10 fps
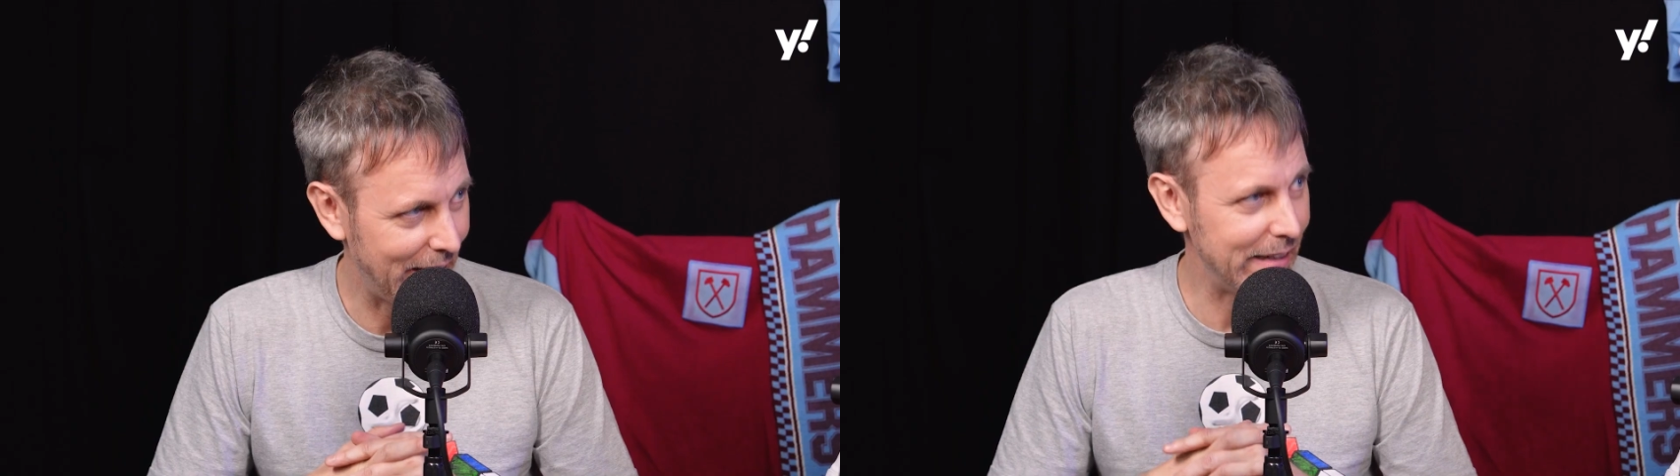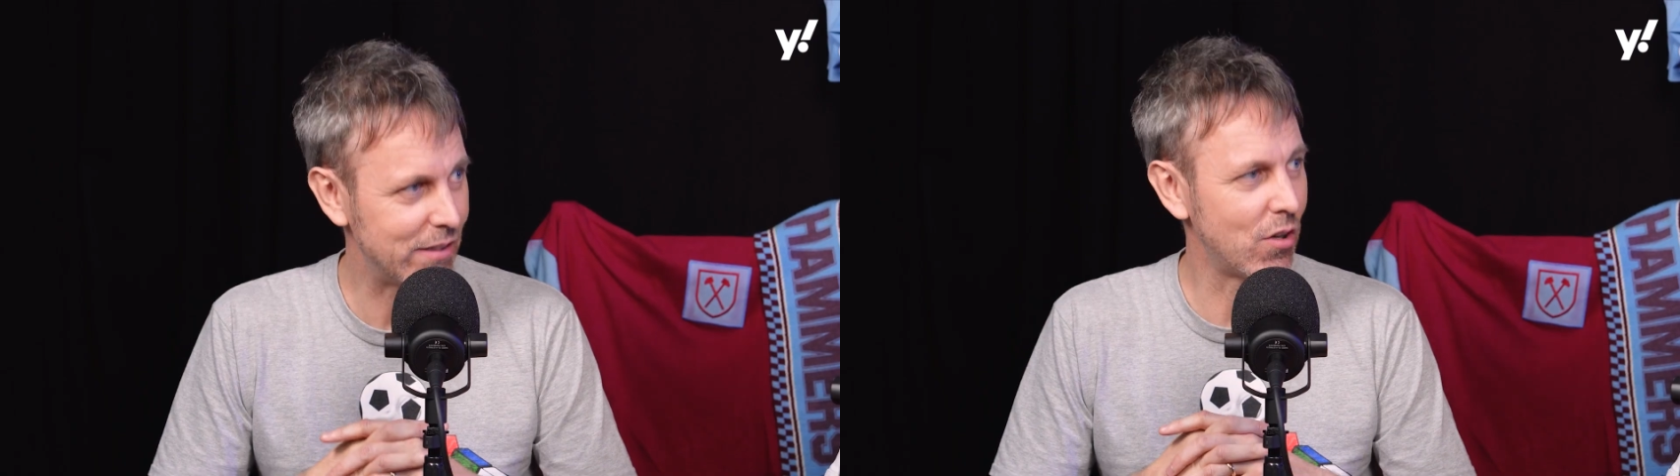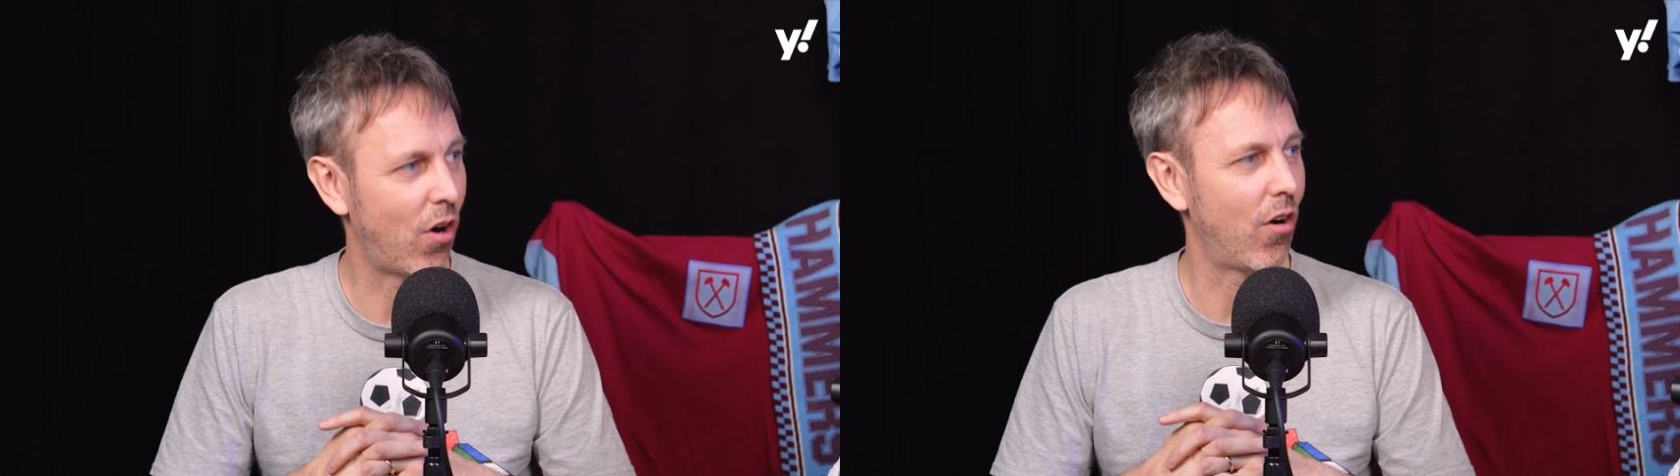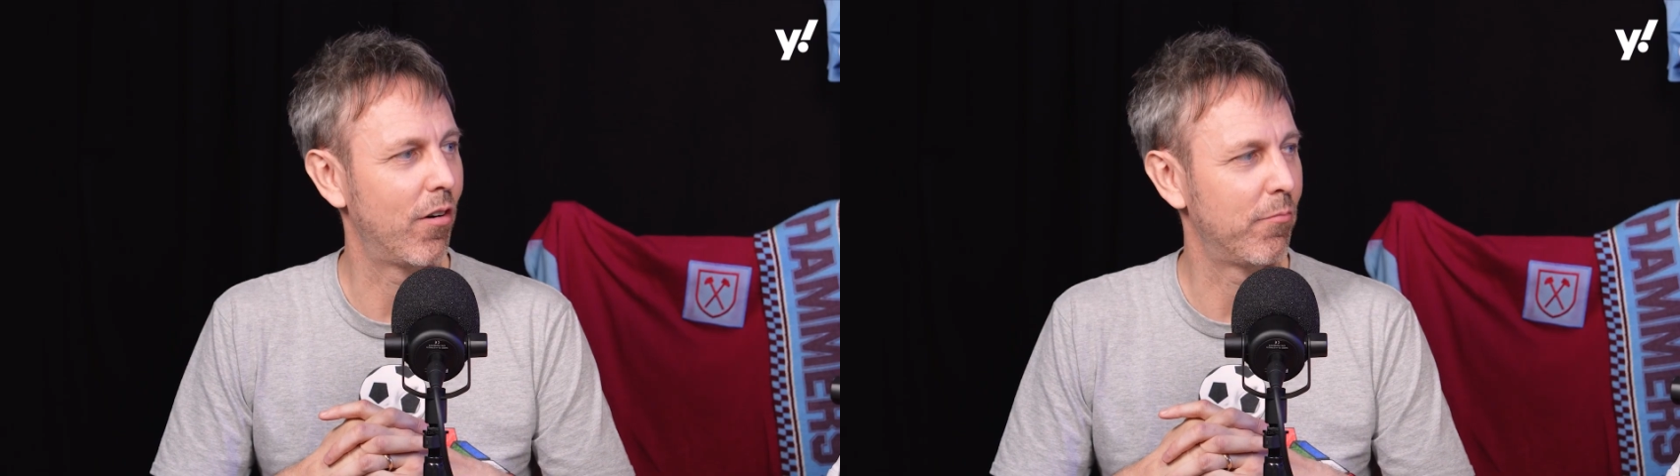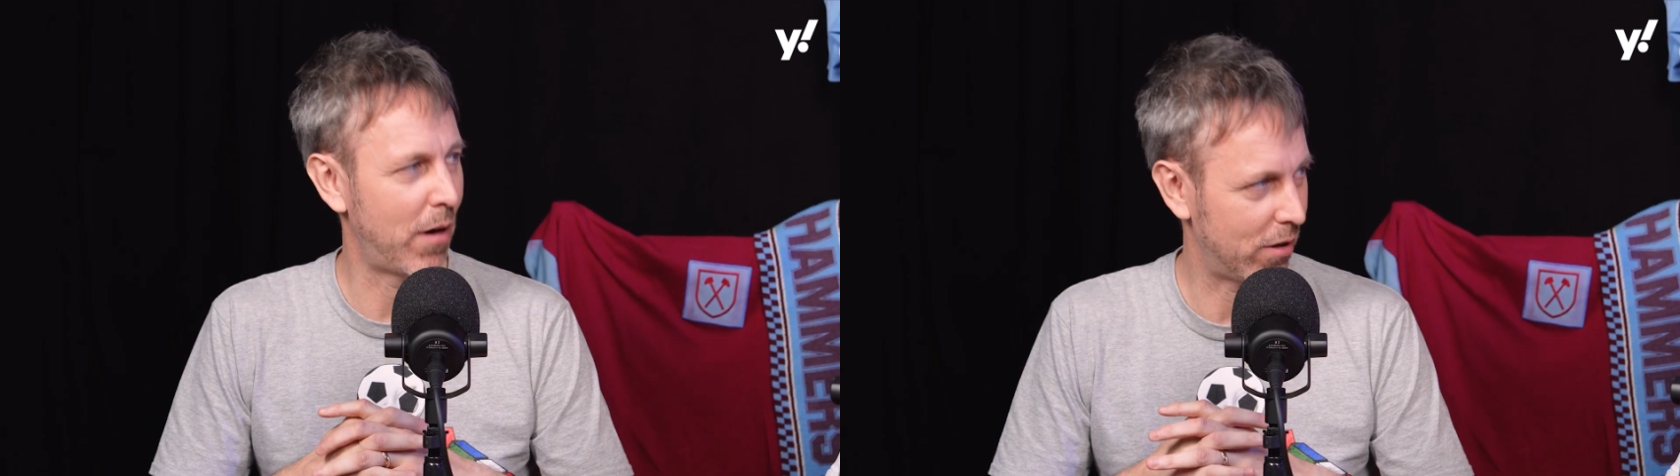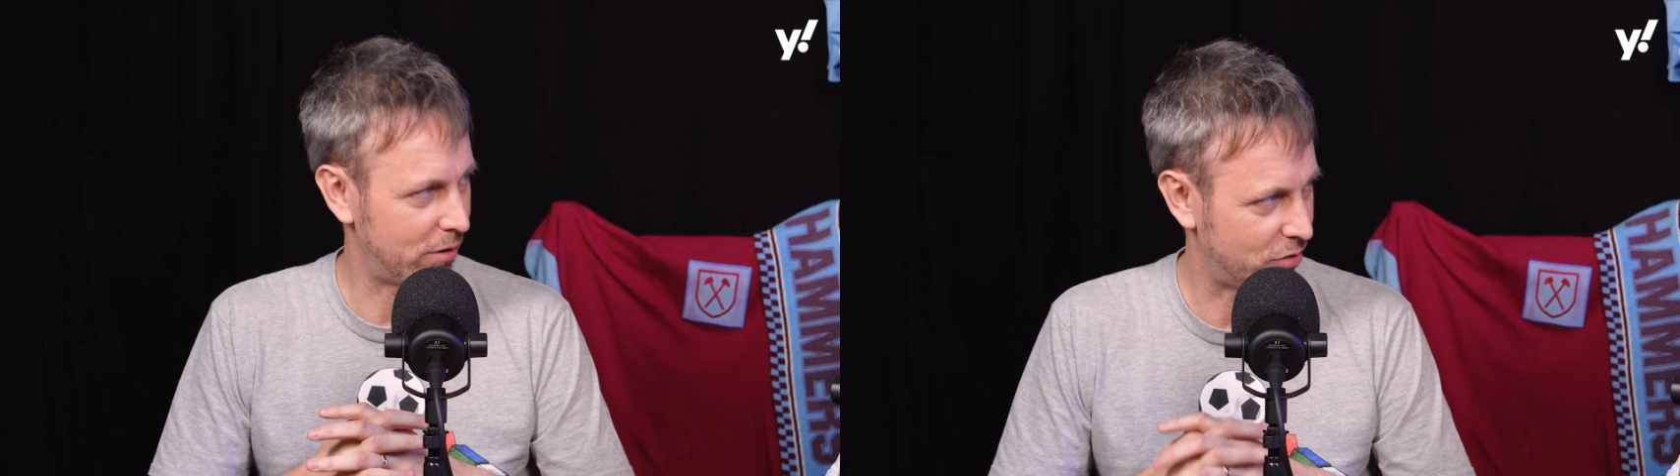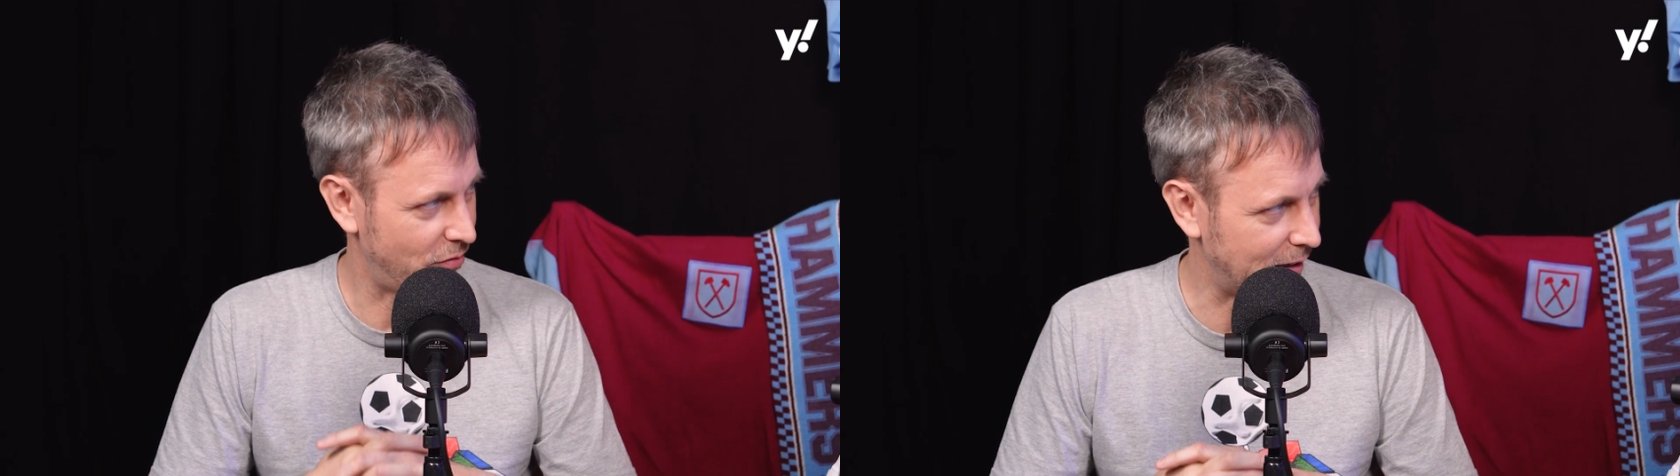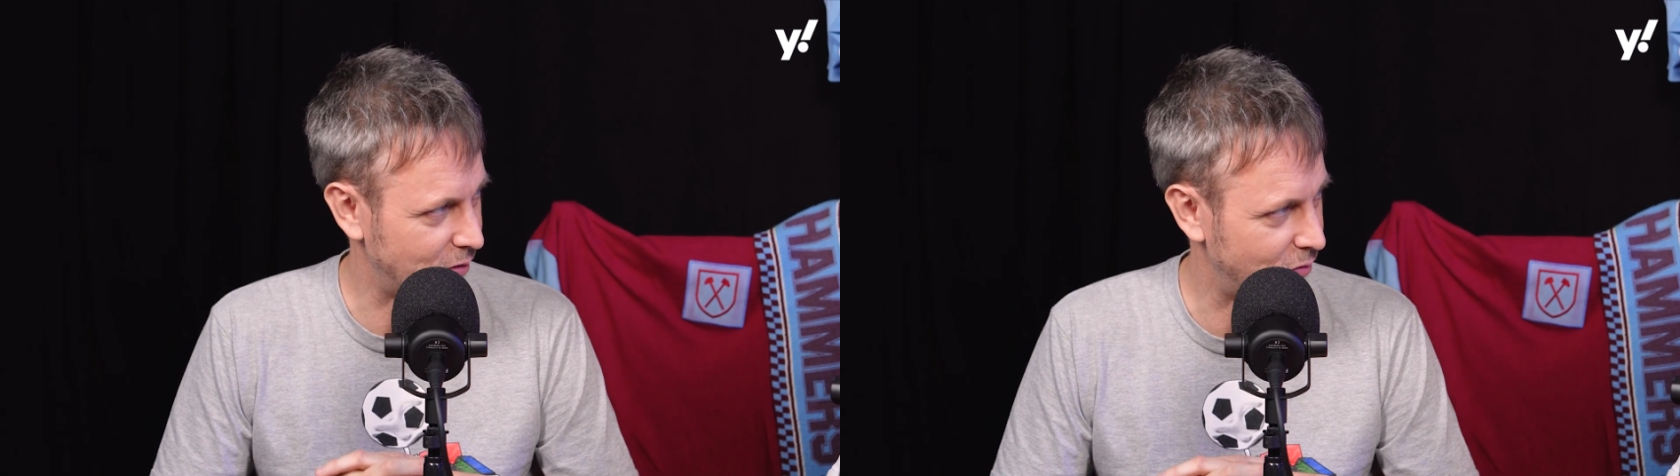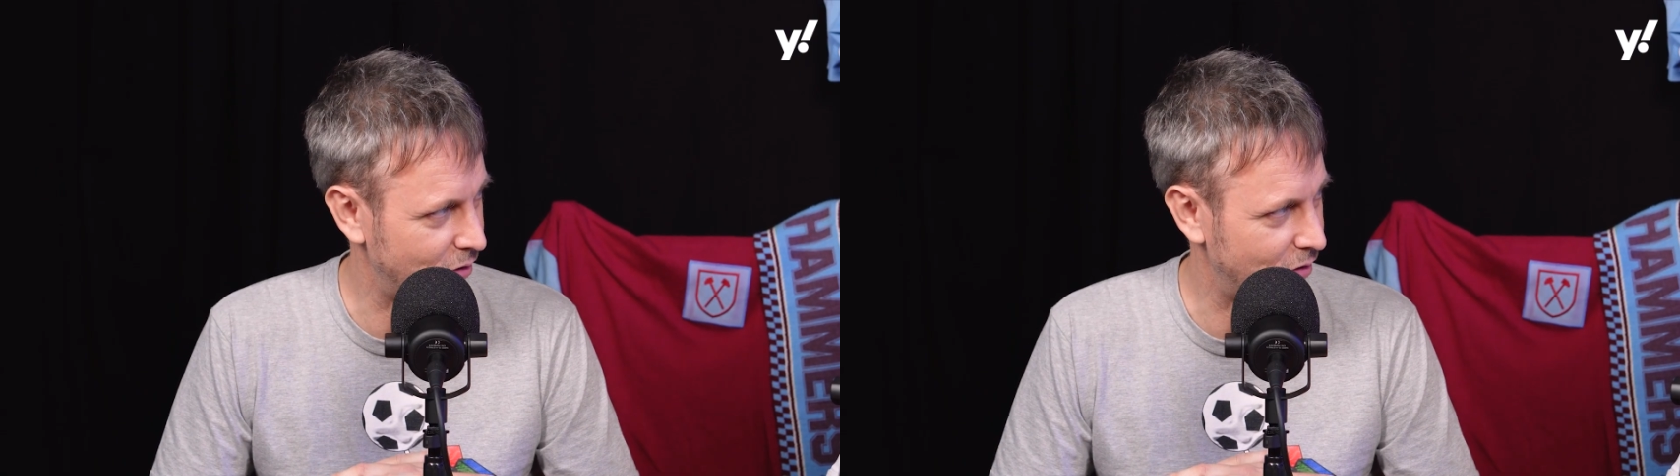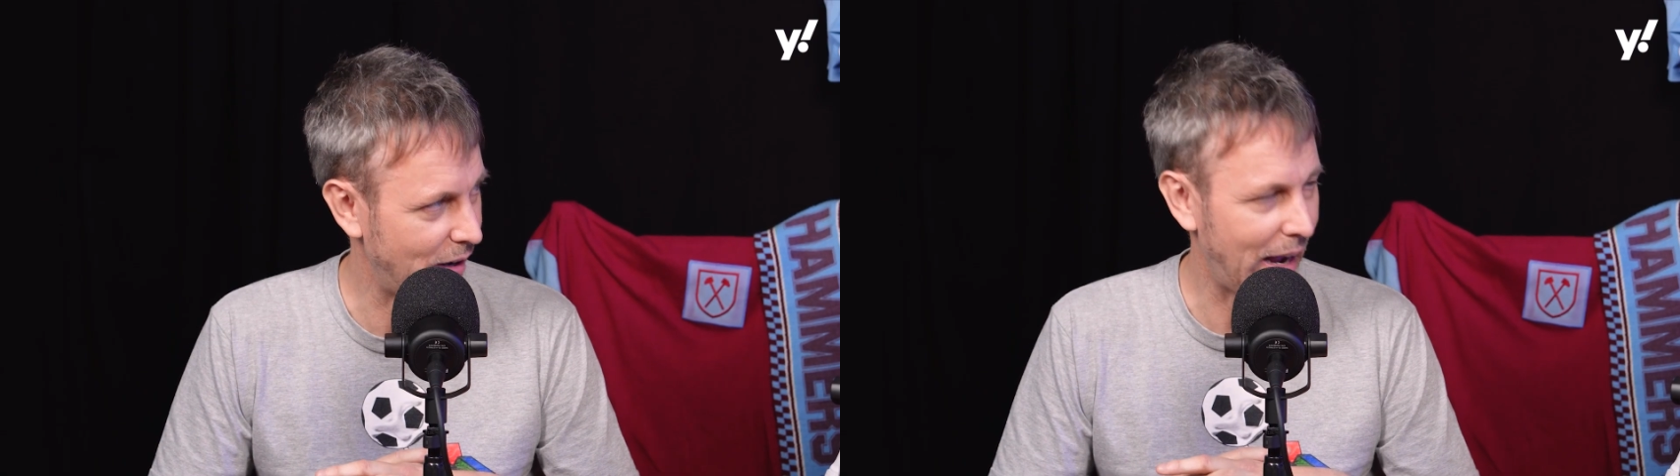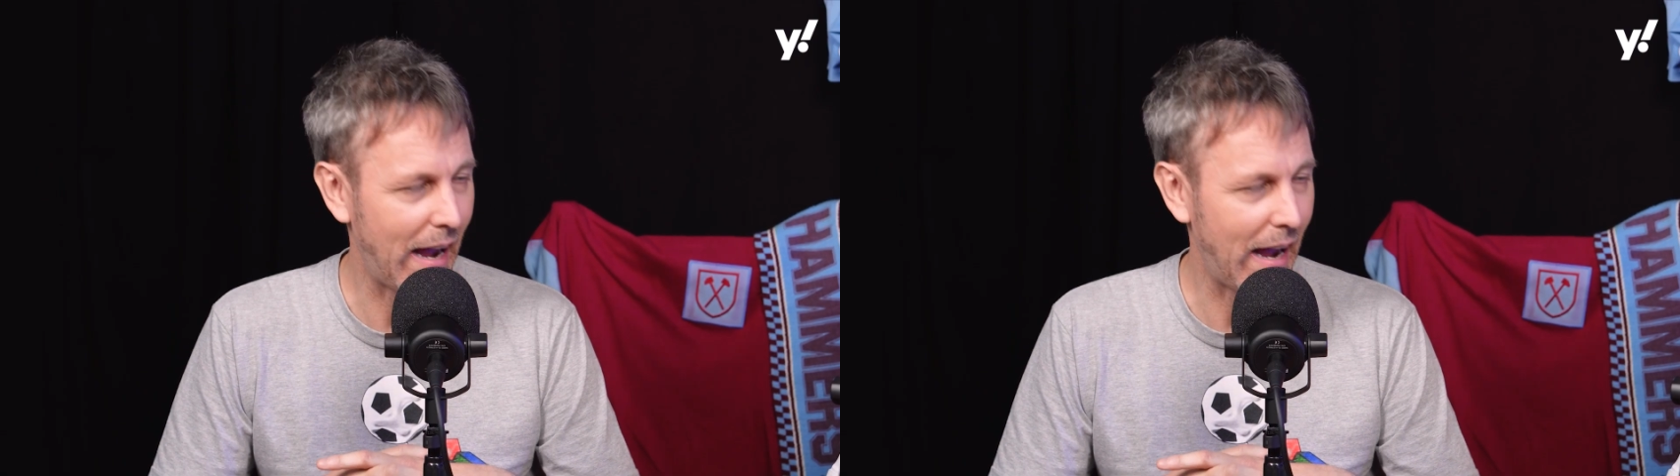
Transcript: and he's not Marcus Rashford,